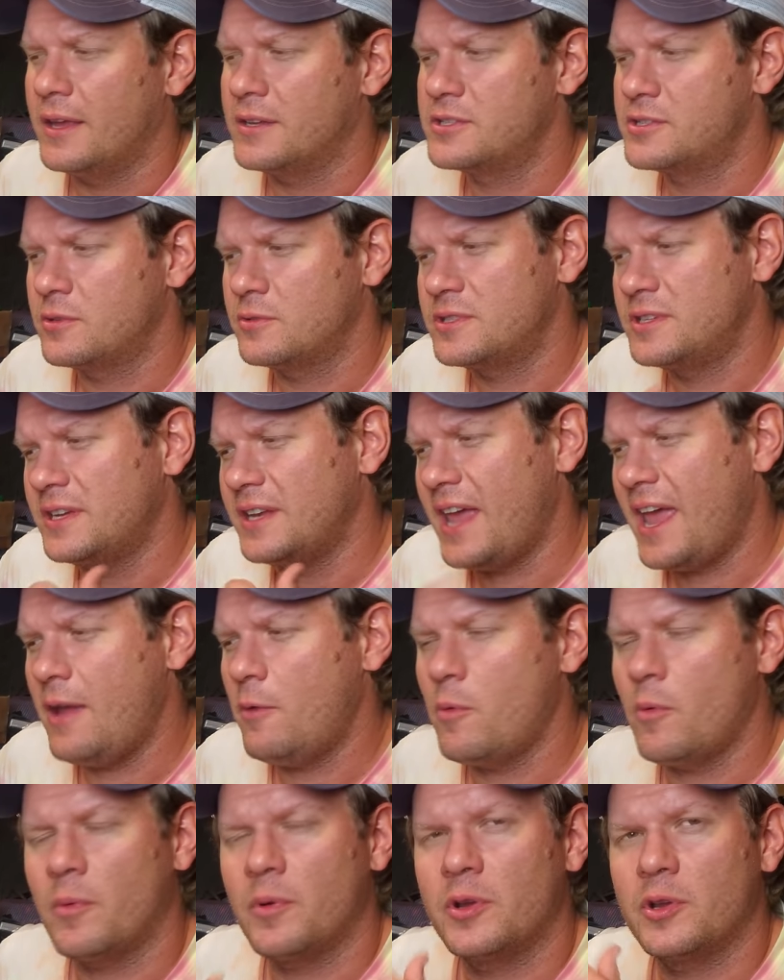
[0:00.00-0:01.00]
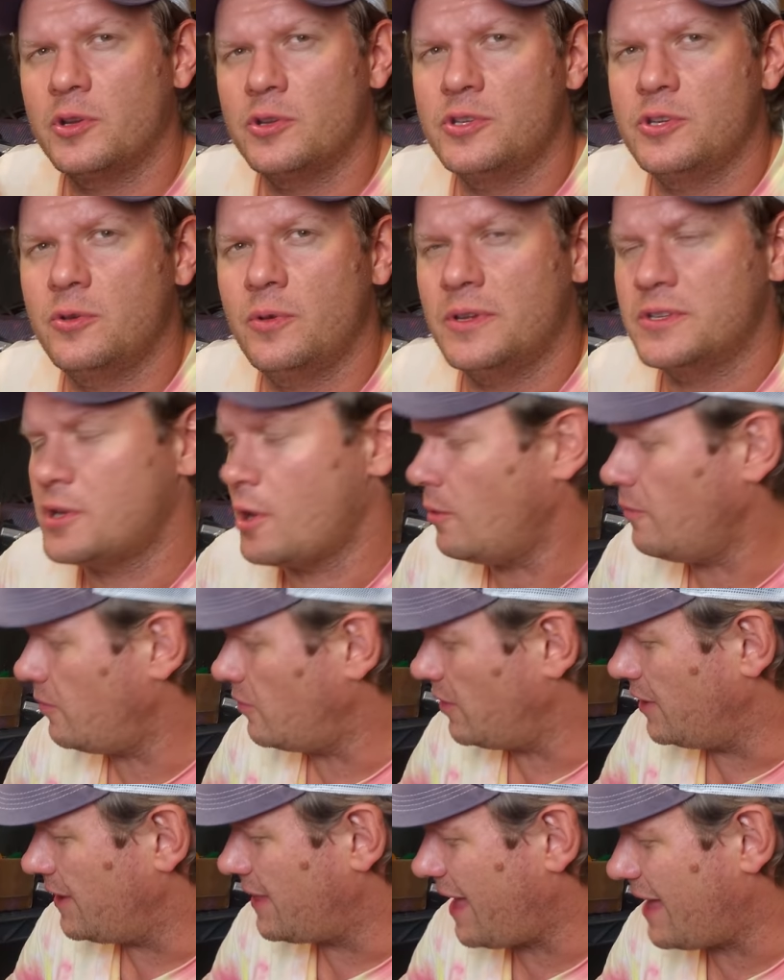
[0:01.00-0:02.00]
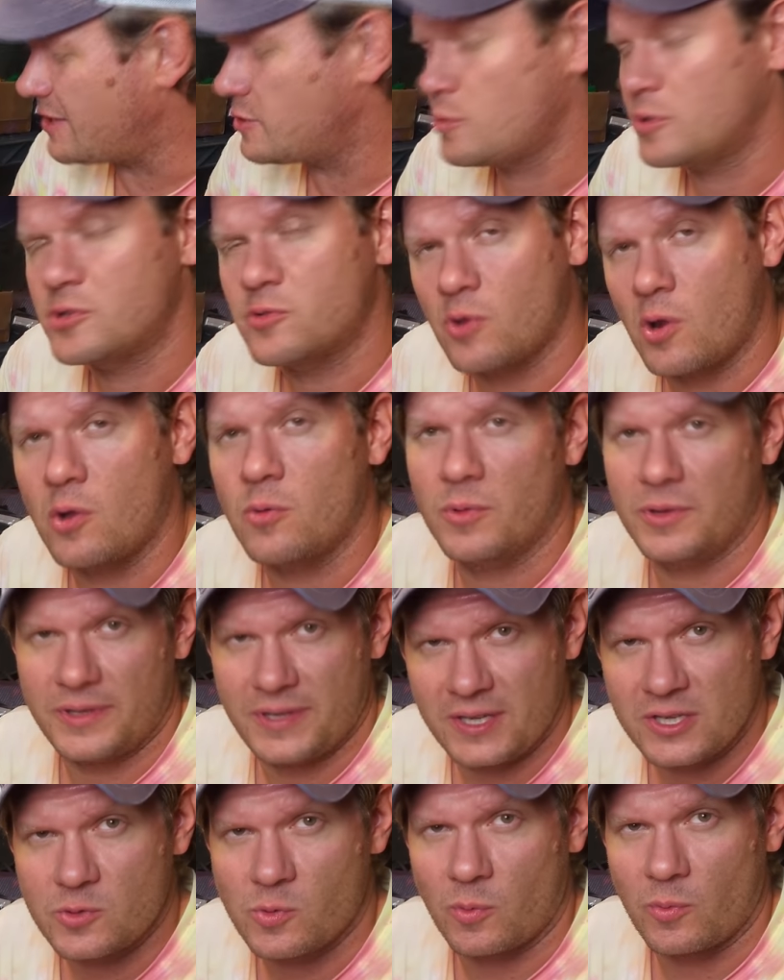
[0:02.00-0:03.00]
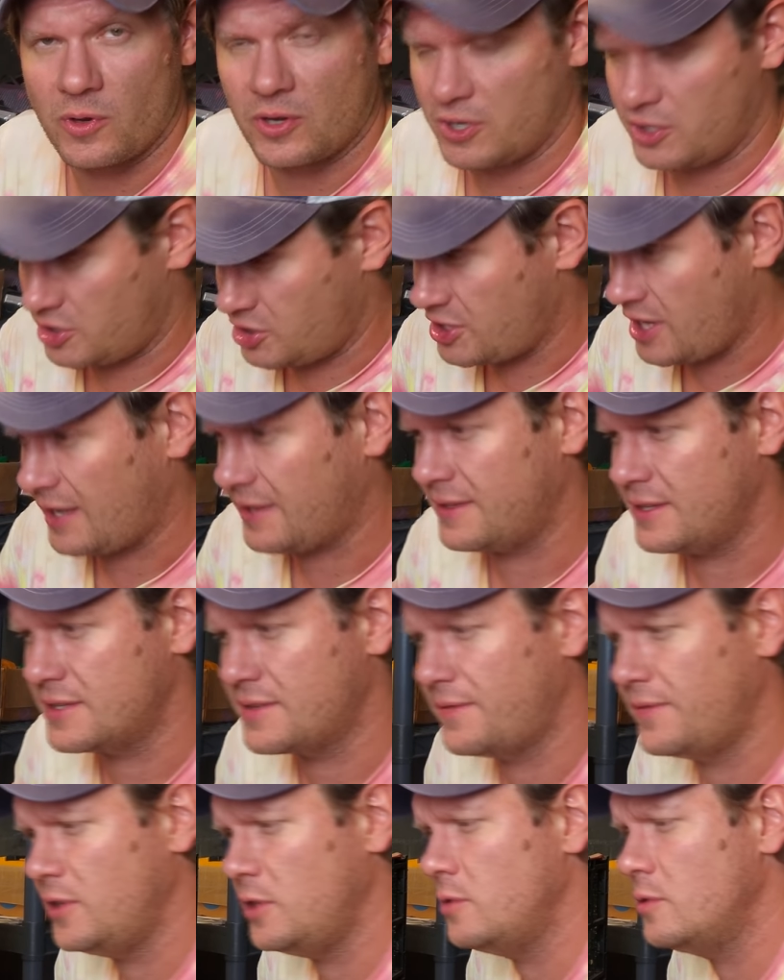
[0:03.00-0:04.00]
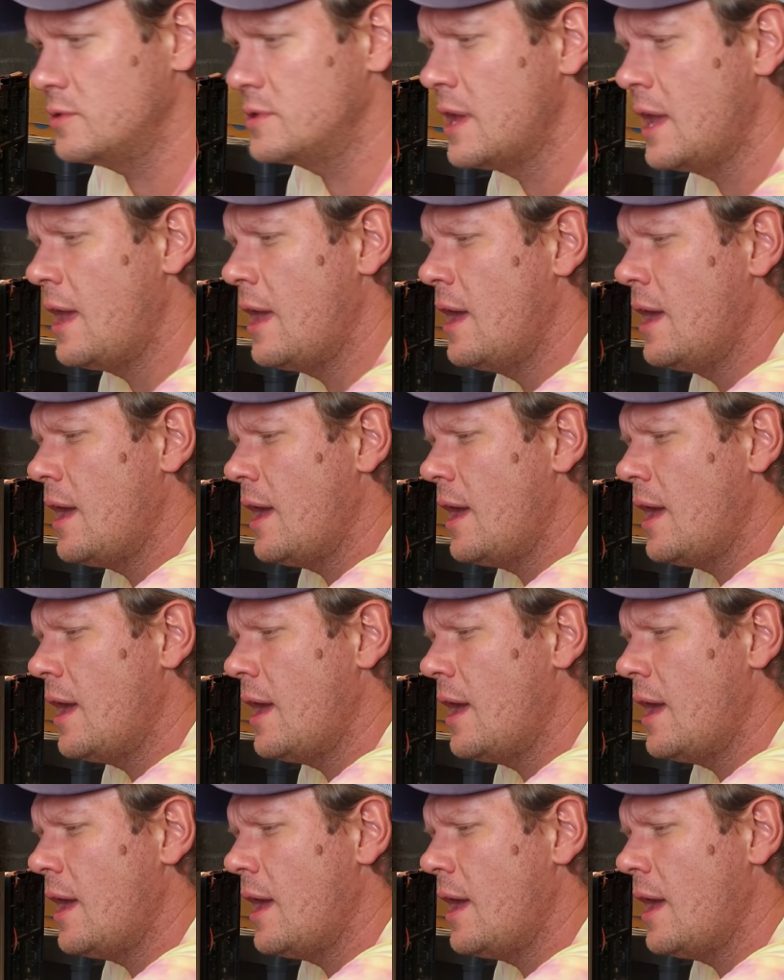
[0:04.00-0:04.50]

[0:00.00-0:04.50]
And so today what we're gonna do is hopefully that's what's wrong with this one. We're gonna check this fuse.